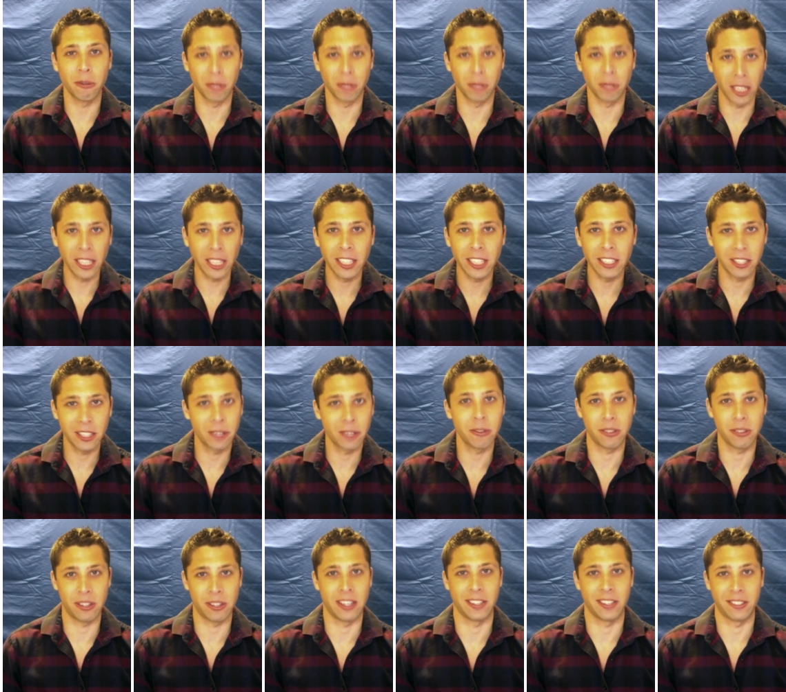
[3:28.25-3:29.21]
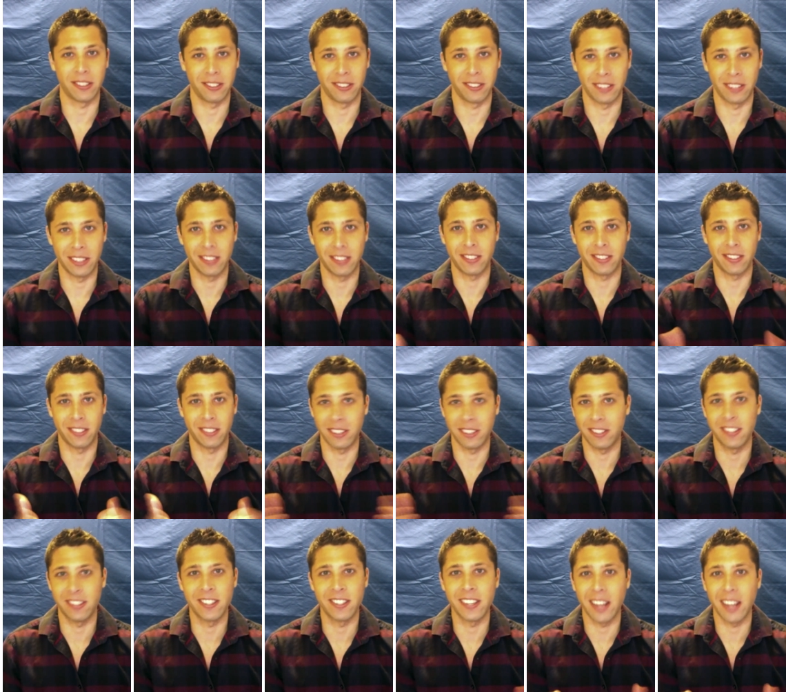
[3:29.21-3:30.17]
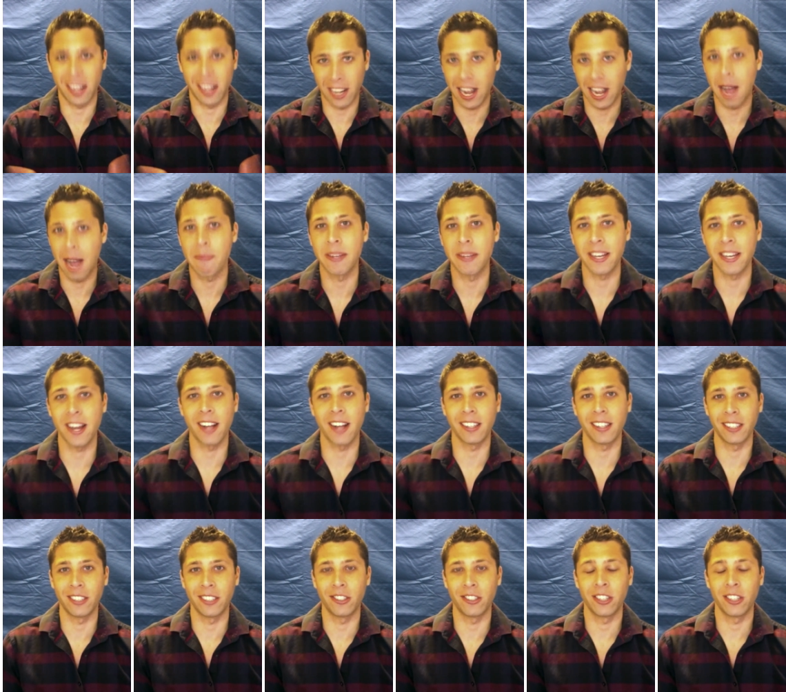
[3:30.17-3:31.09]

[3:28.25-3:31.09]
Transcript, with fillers: lincoln knows this this this is not common knowledge